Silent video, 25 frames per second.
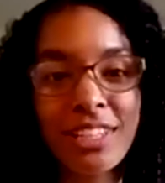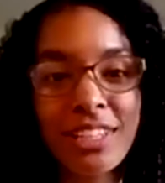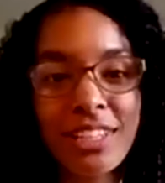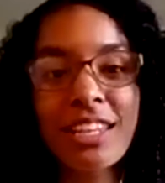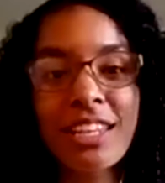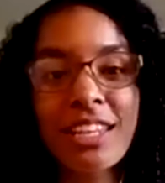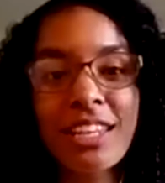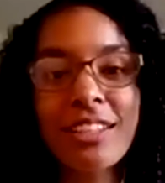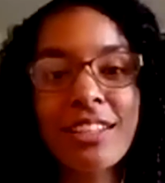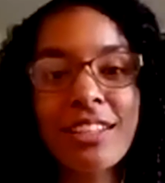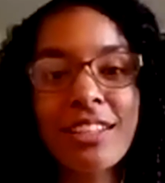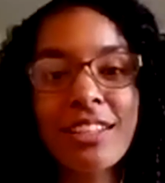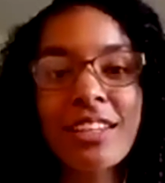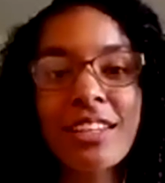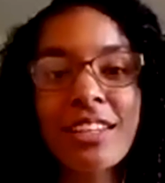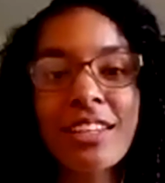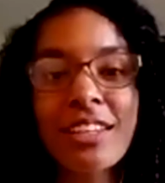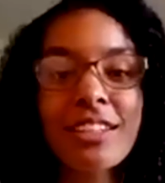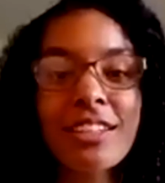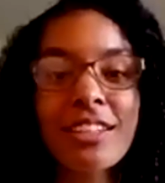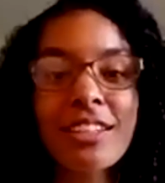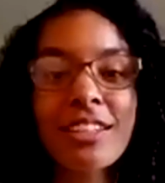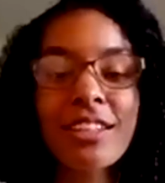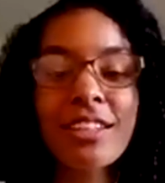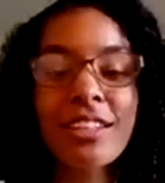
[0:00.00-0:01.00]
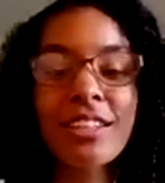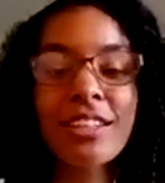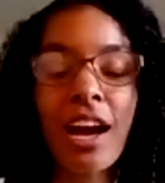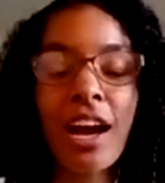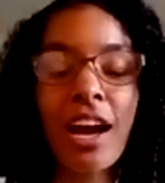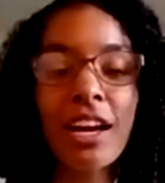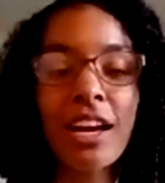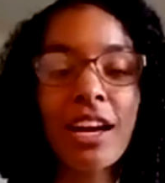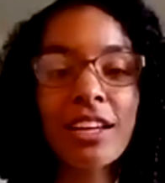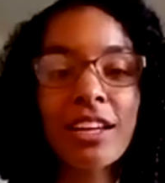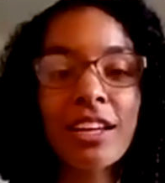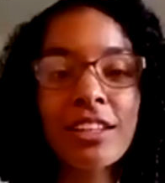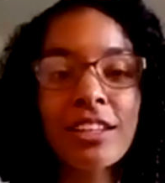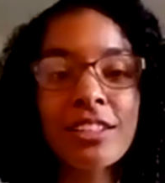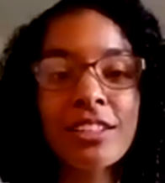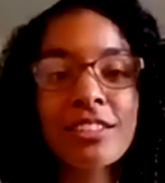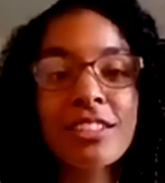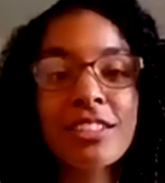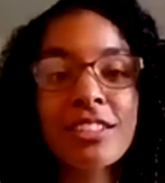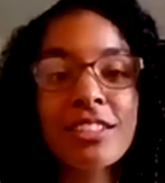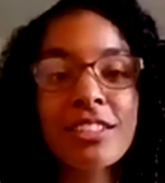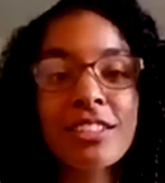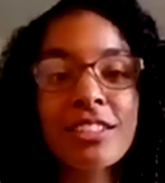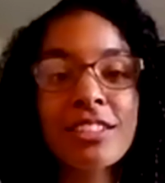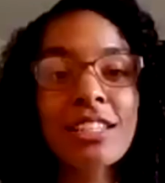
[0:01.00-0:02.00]
And I
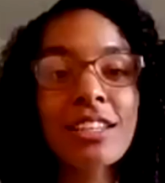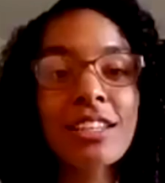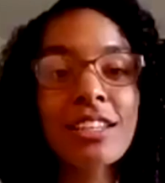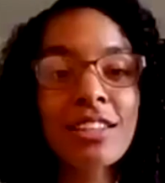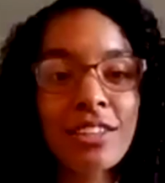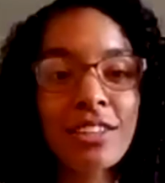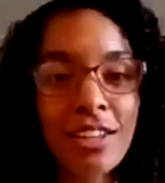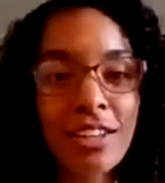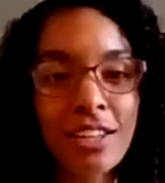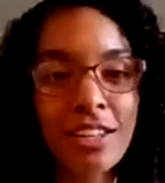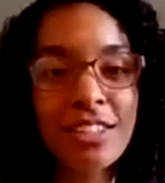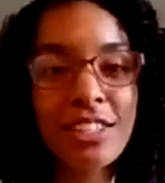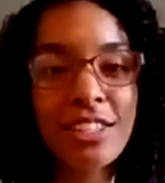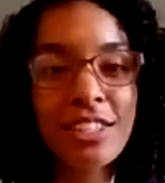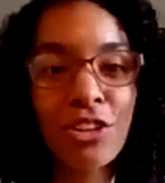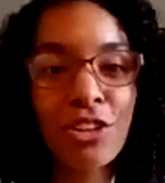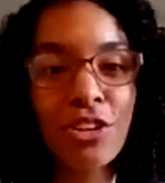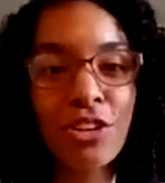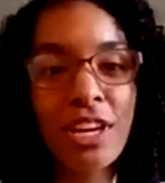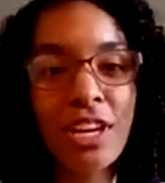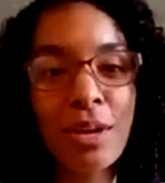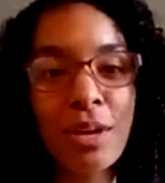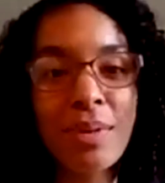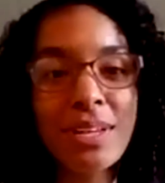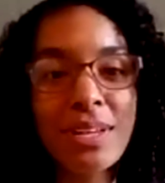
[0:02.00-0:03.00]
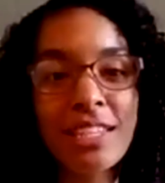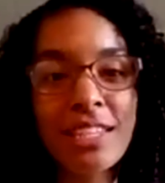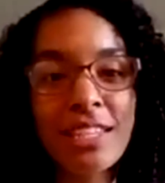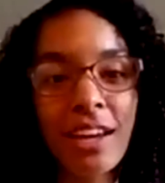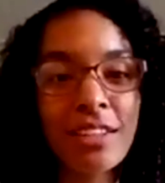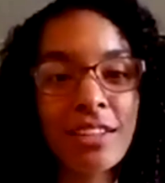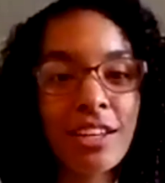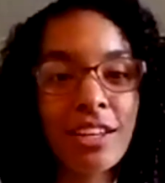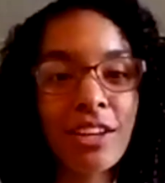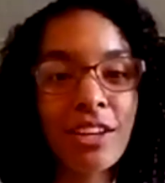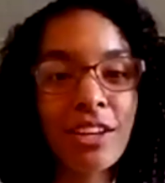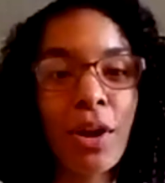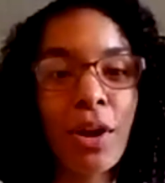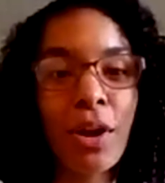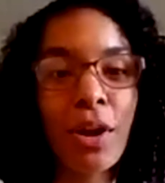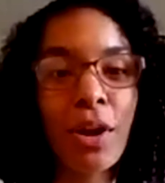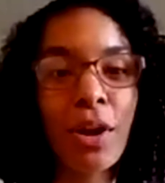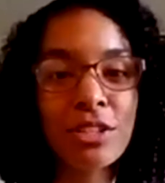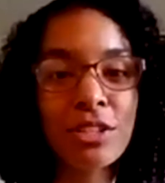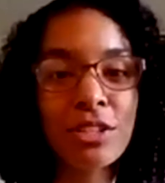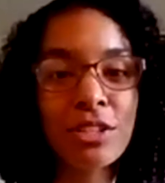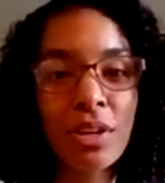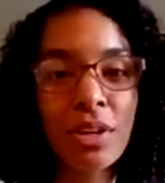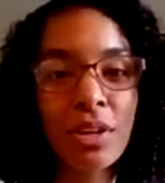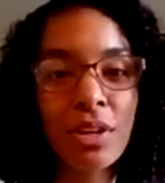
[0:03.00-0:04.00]
did consider him as like, if I
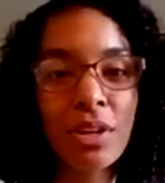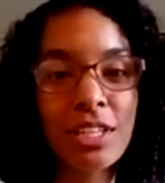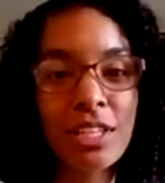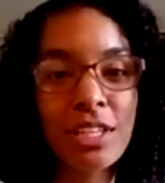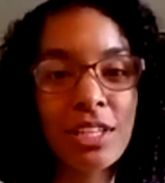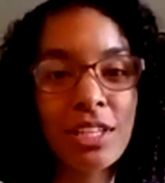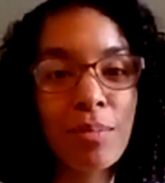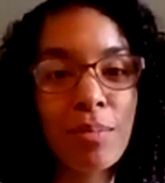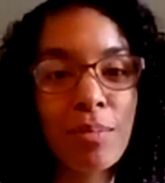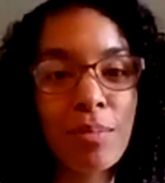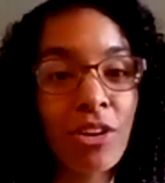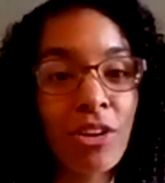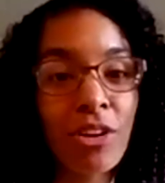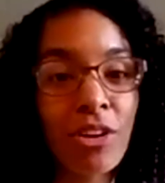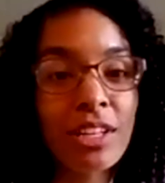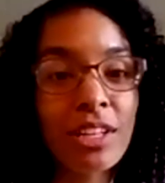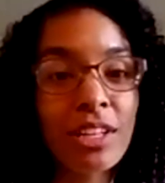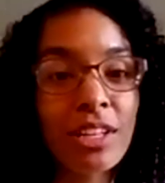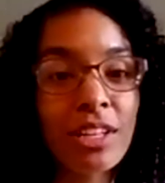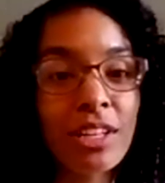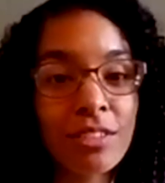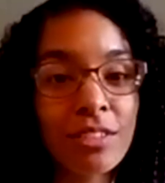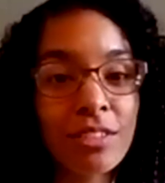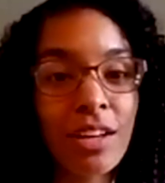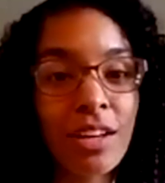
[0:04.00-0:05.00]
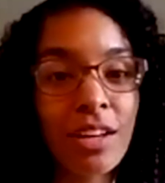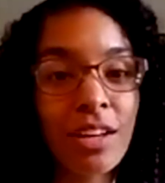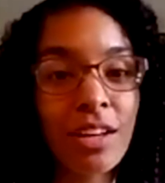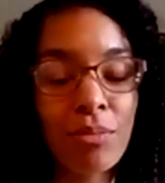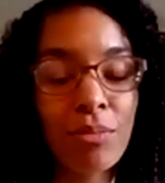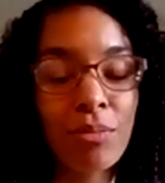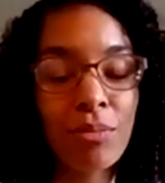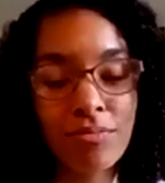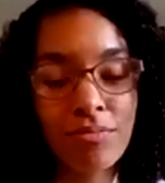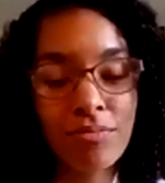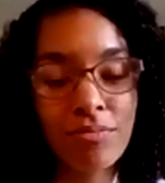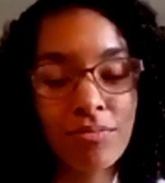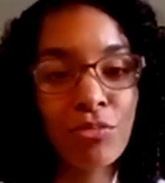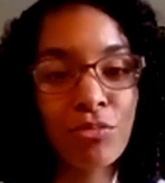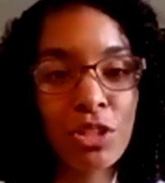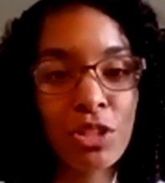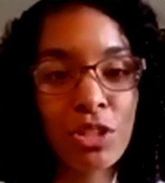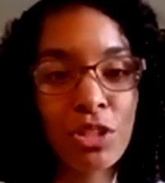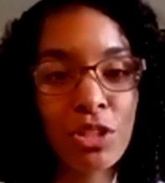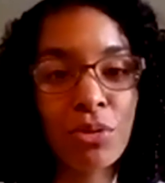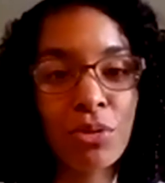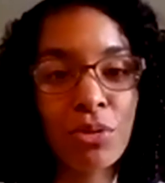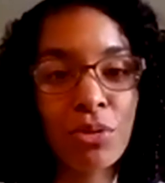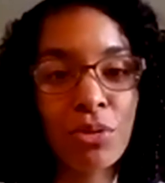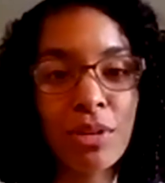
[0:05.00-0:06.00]
was going to get married, I was
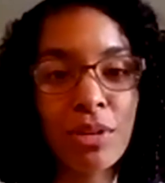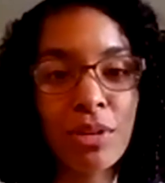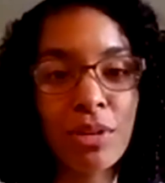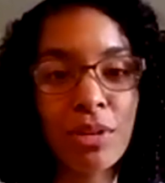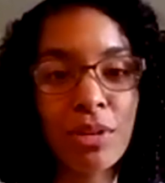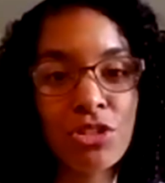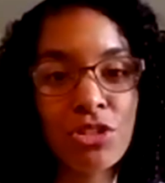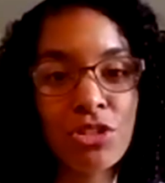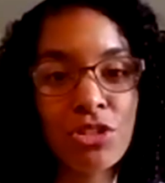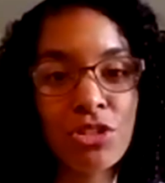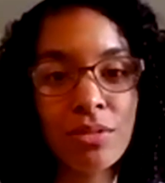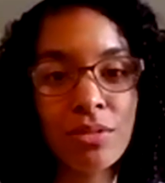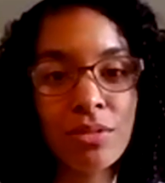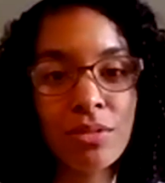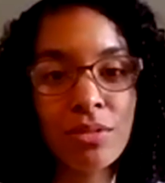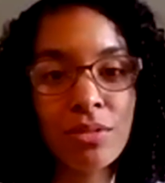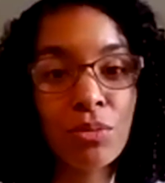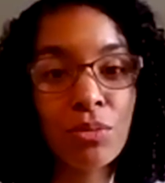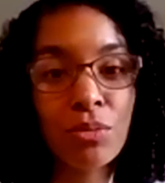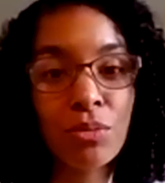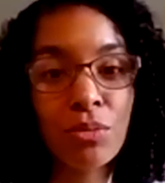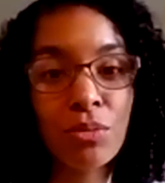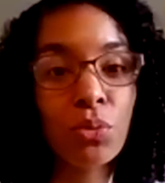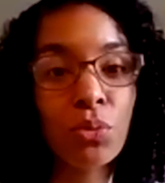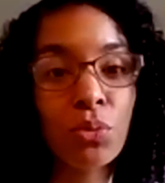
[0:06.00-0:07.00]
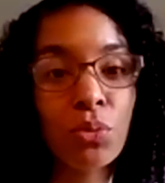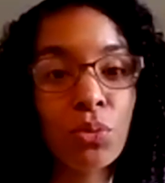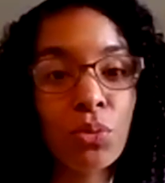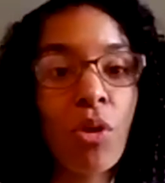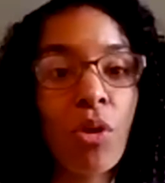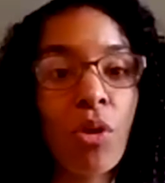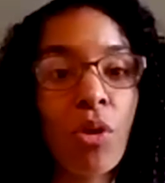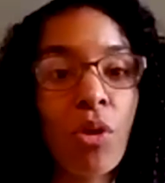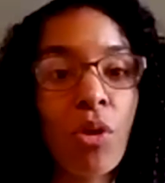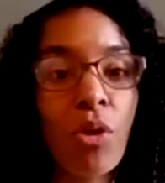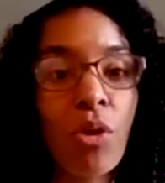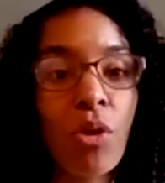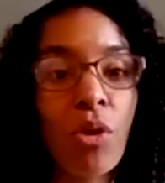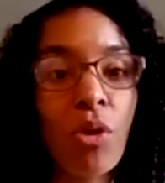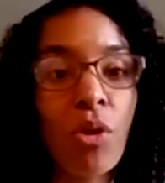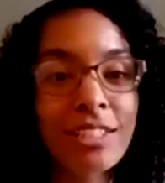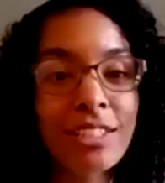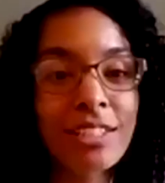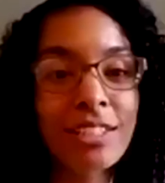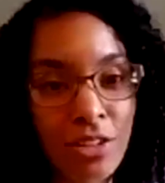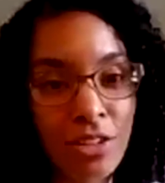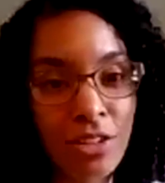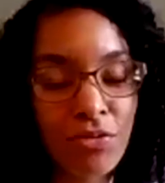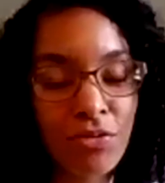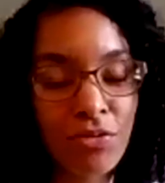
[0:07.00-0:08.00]
pretty much wanting
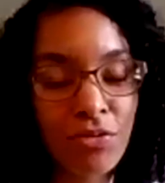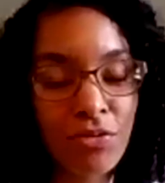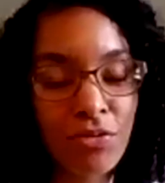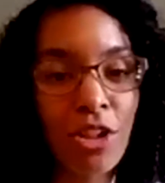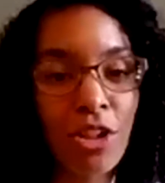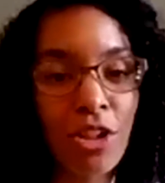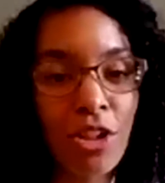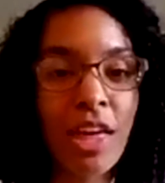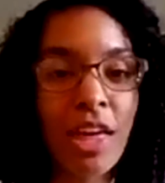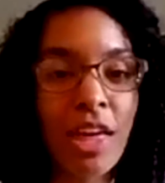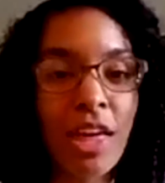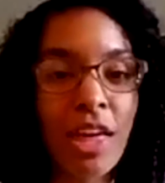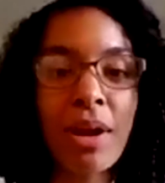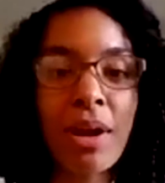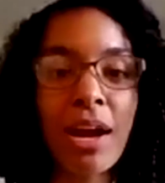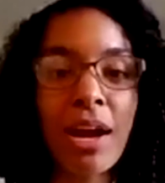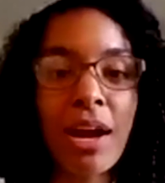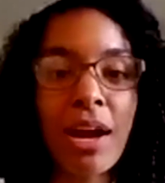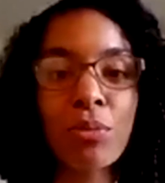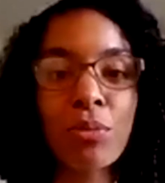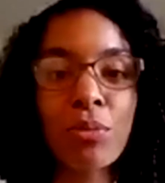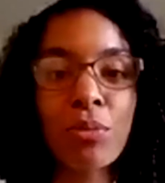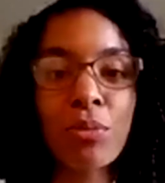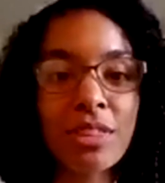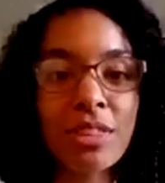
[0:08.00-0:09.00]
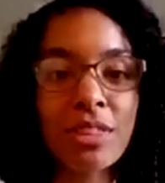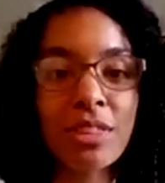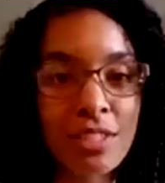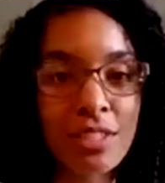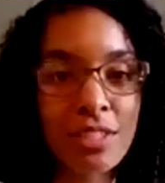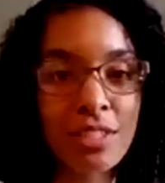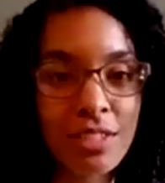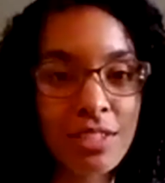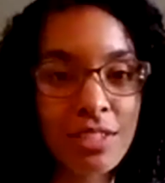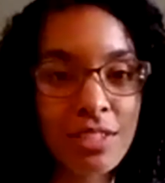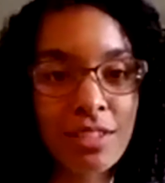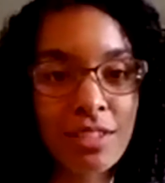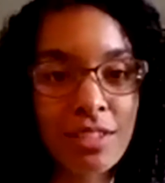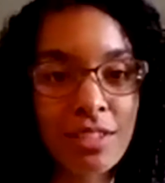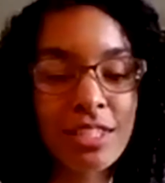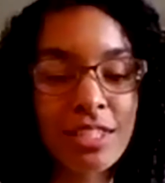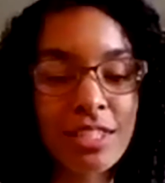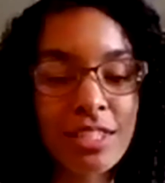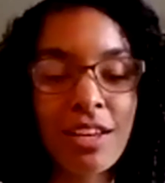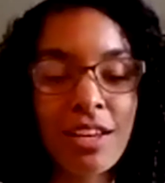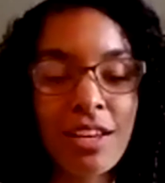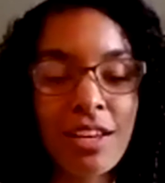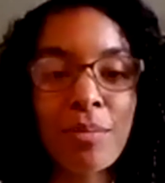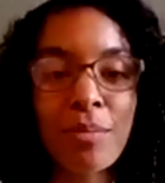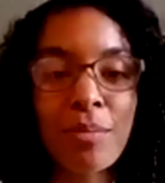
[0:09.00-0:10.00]
to follow that path with this this
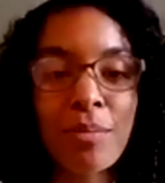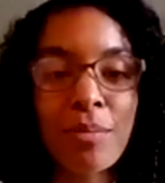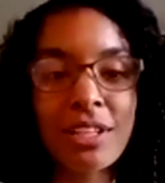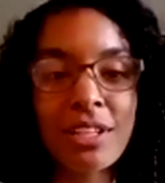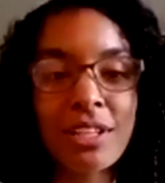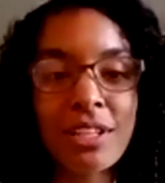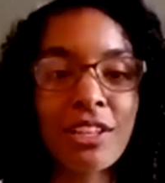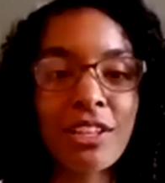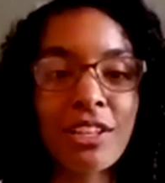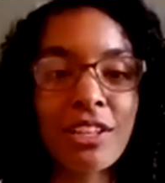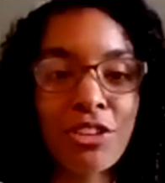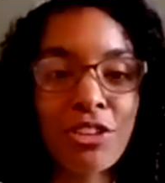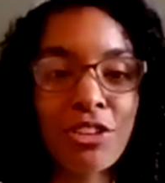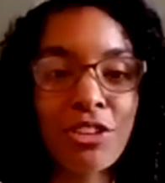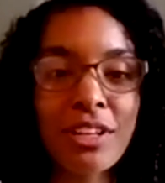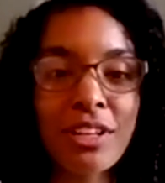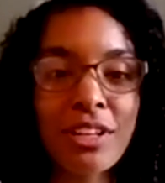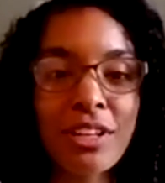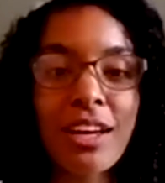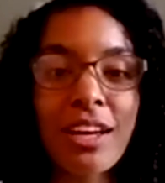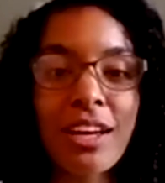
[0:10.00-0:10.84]
guy in particular.